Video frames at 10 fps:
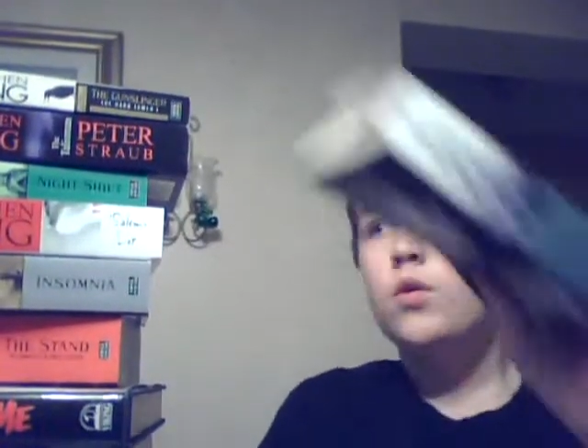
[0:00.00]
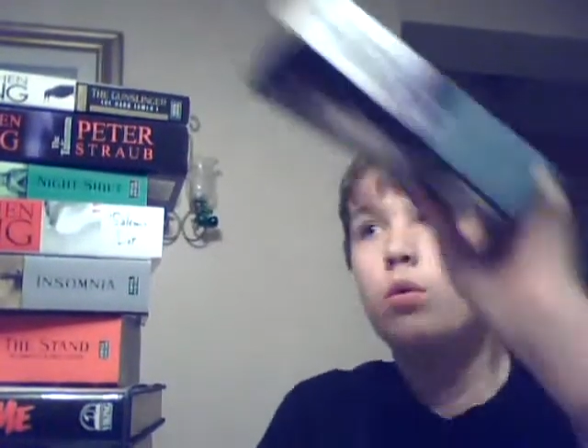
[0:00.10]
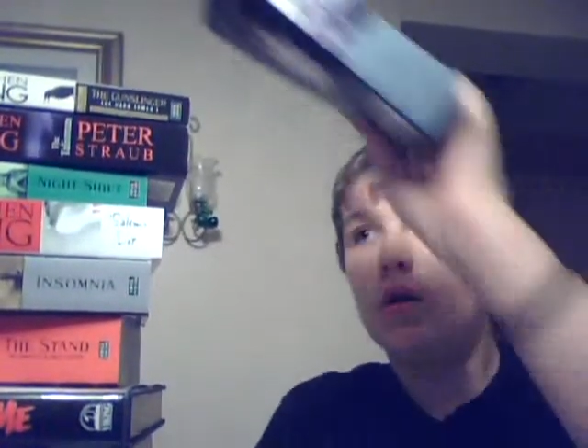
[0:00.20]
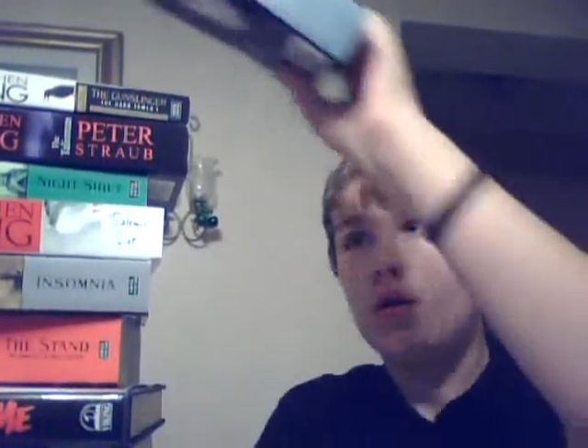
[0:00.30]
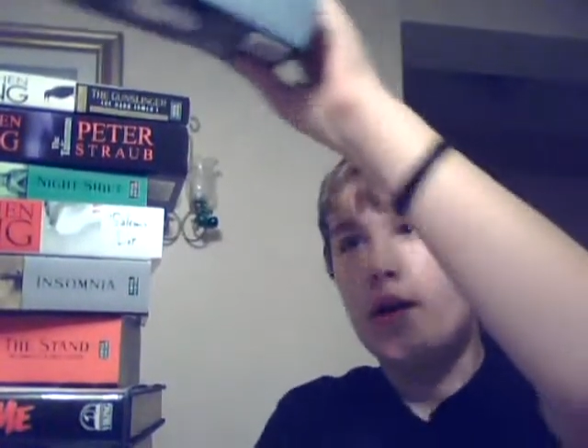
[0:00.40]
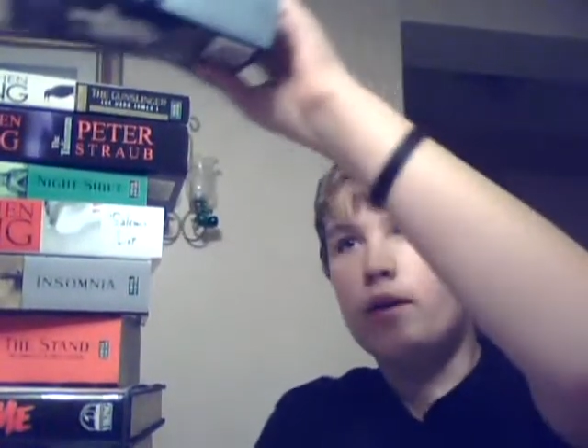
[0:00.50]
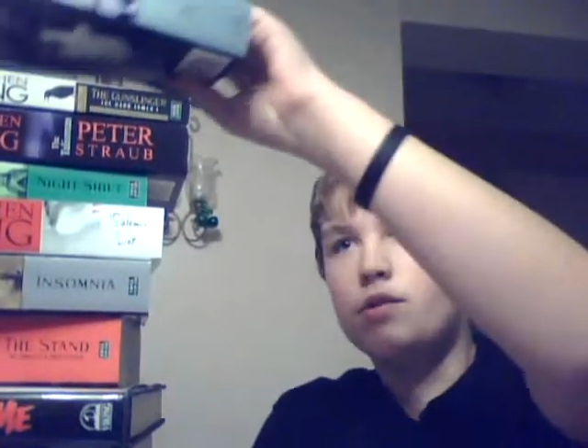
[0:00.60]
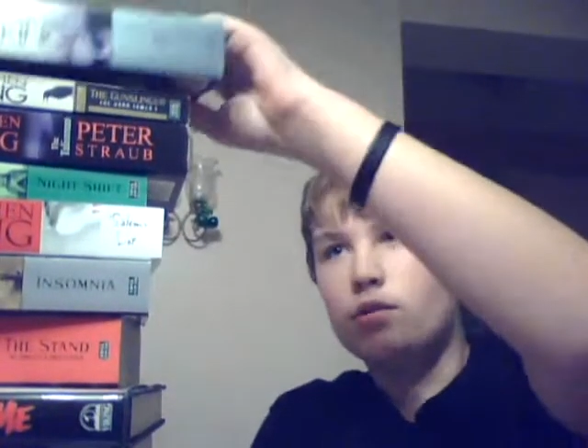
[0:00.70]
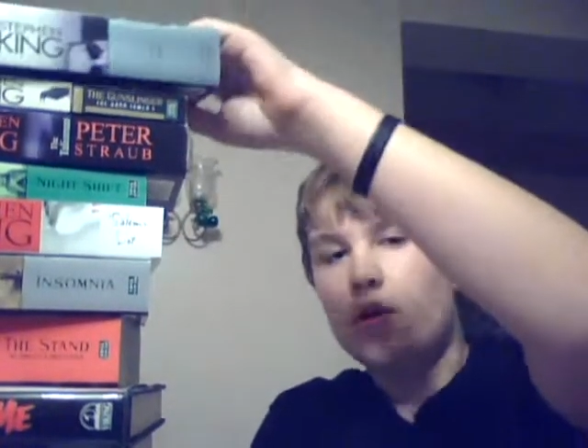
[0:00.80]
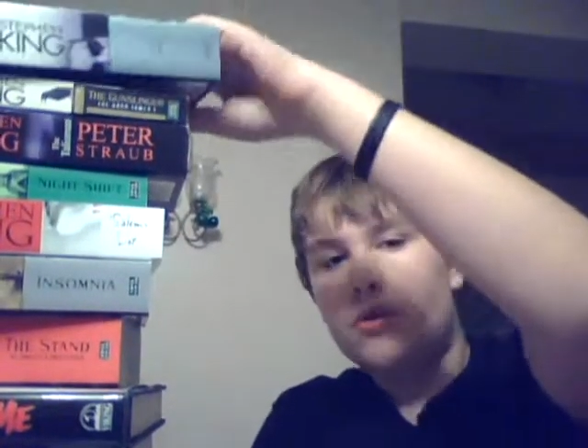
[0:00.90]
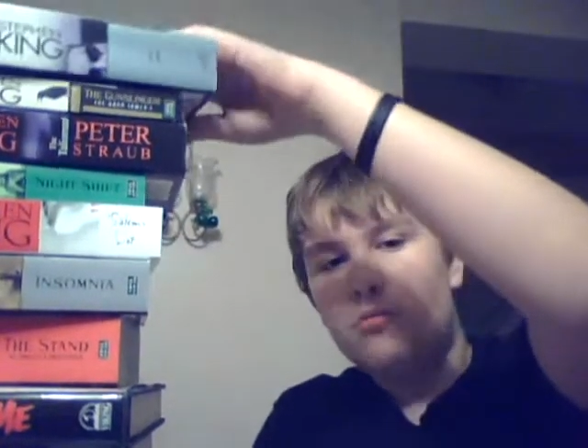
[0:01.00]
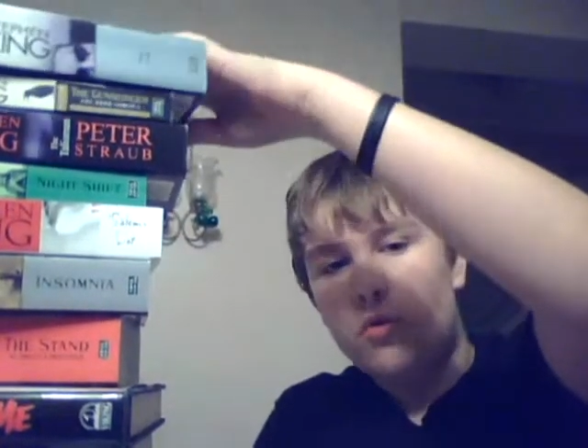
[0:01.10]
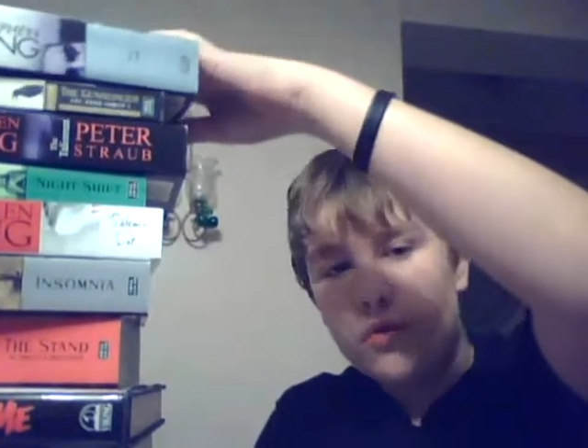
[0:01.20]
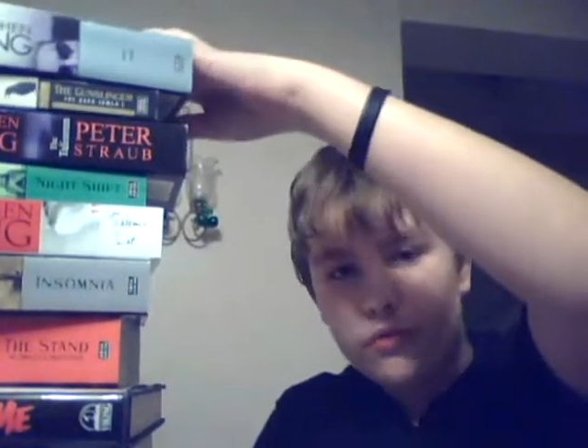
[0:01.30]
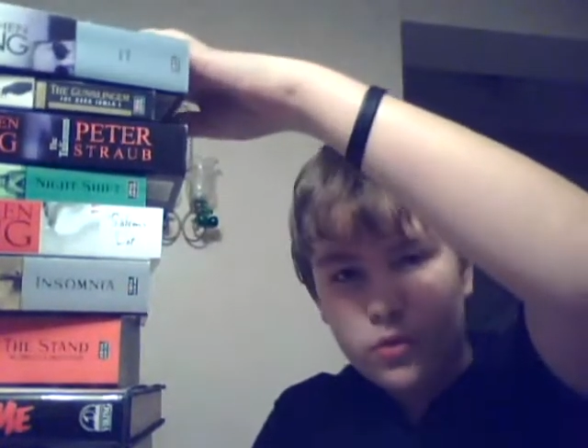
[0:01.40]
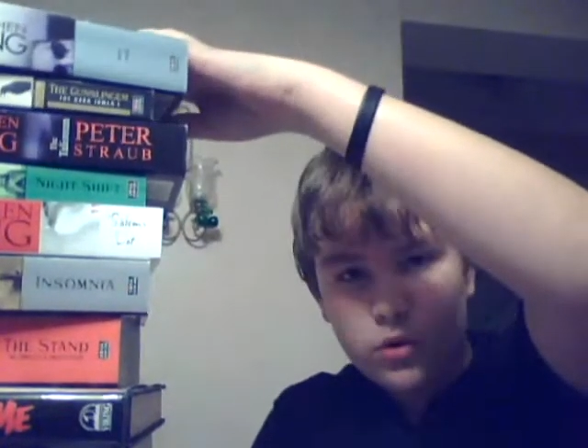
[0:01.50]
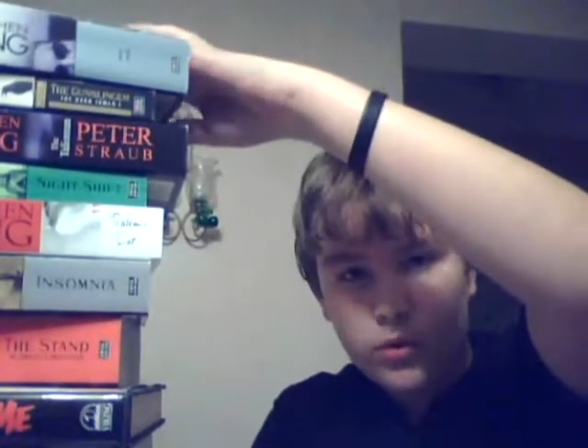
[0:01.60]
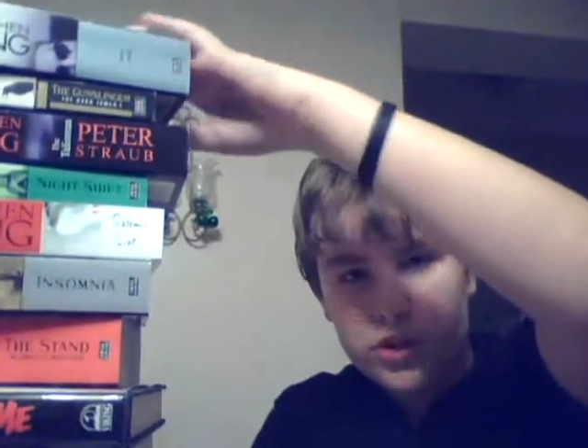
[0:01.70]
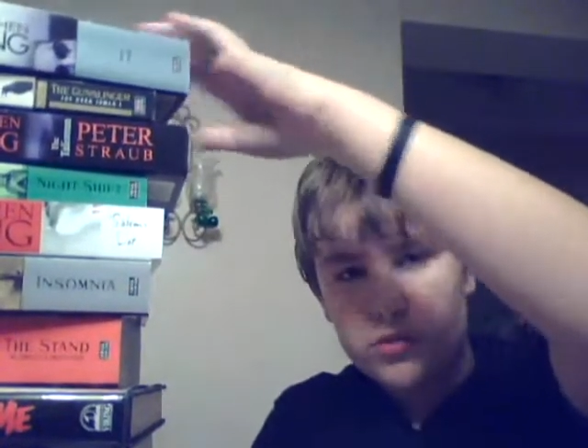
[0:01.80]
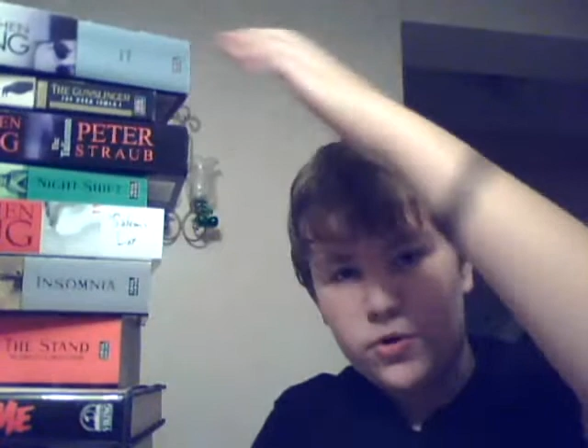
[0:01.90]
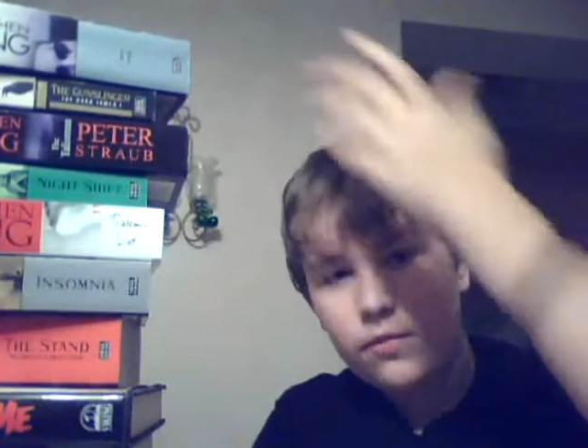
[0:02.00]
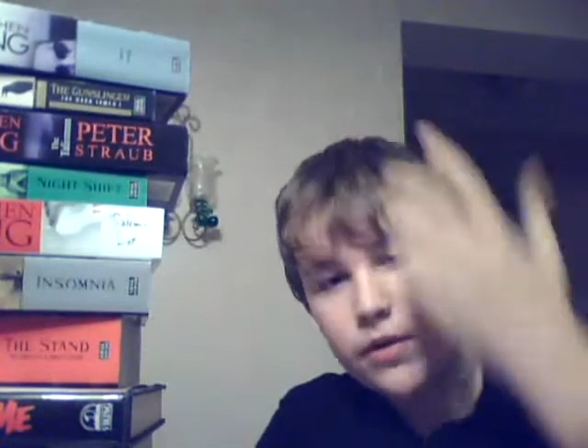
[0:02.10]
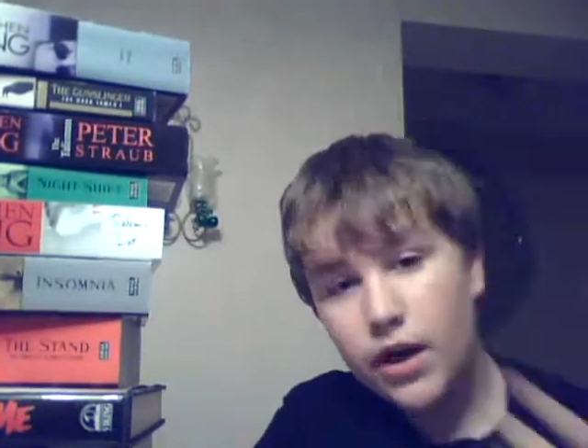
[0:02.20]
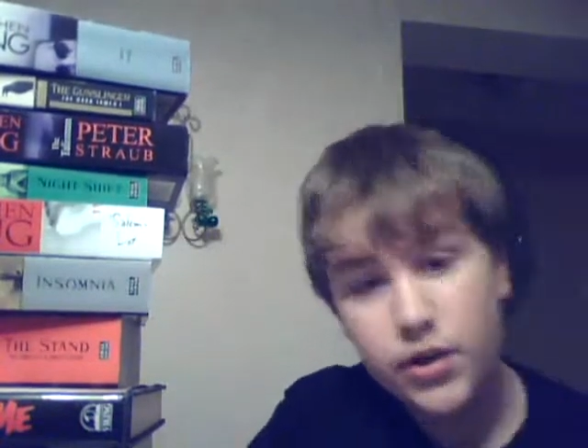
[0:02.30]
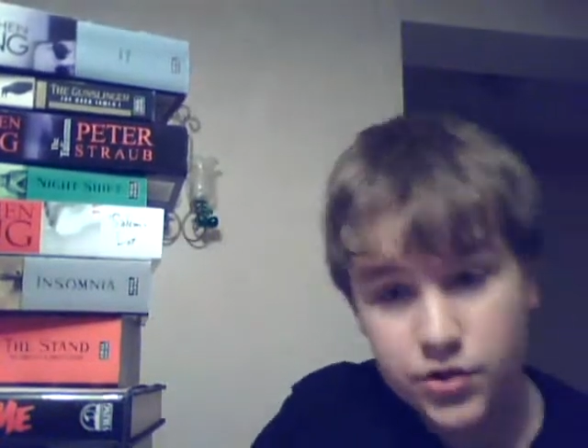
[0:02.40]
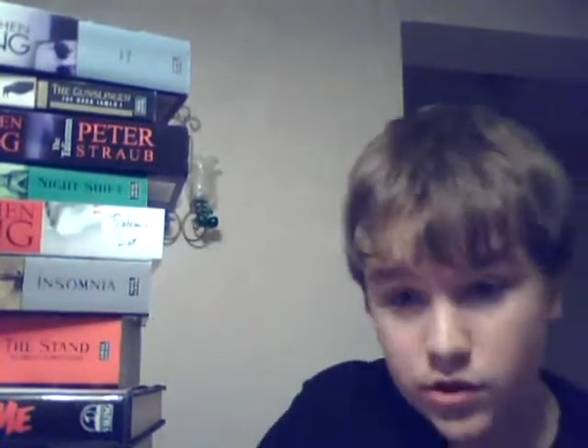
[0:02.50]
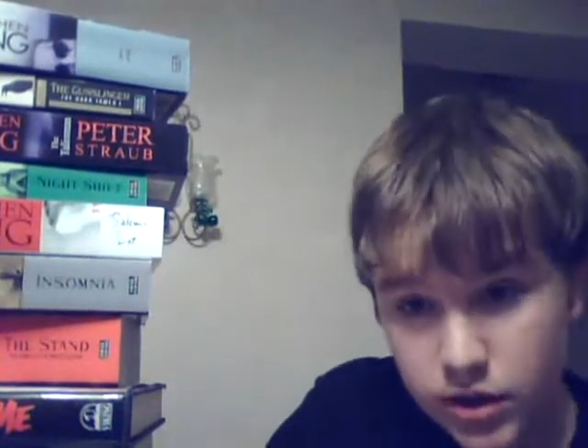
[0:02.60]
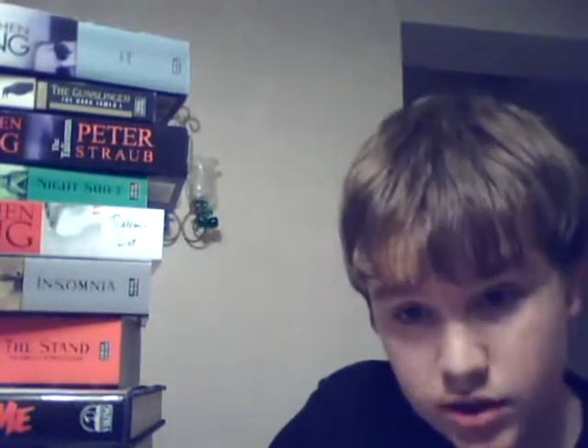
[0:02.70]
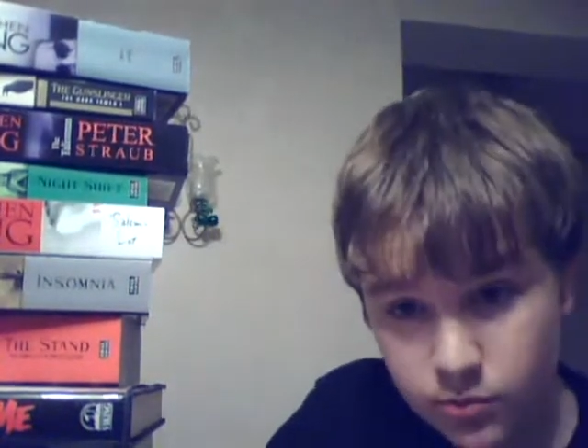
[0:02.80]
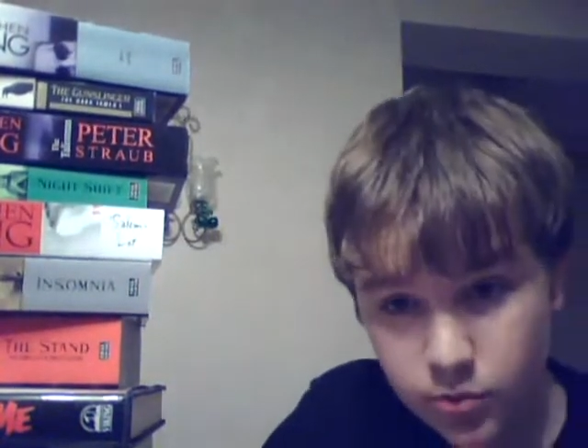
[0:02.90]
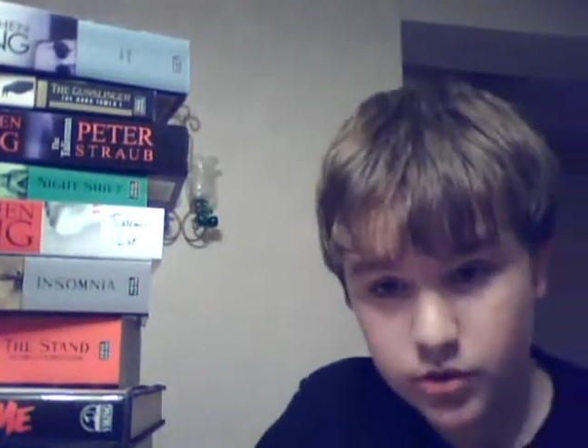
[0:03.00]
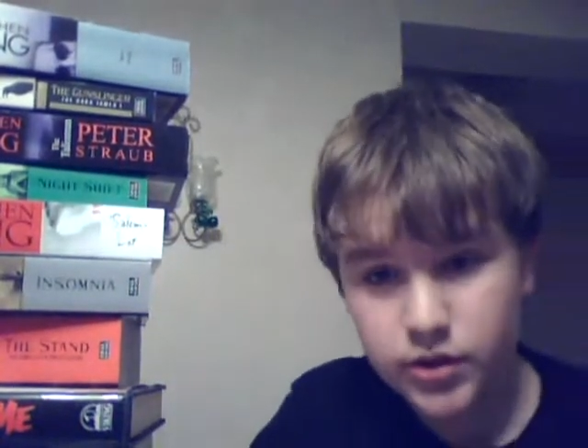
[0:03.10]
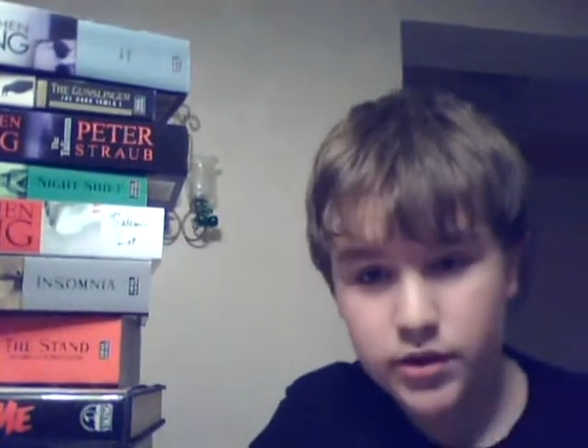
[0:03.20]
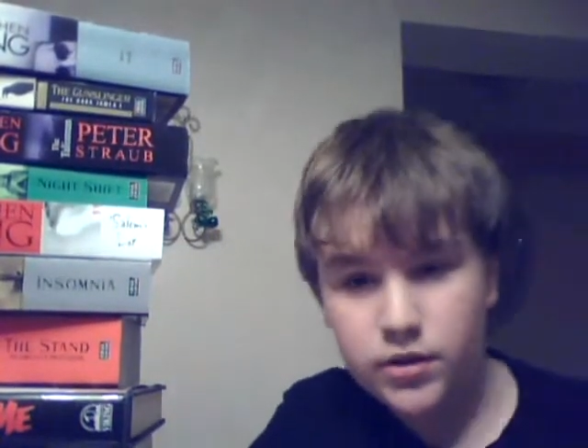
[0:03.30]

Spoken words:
Well, I saw the movie for it, which is probably not as good as the book.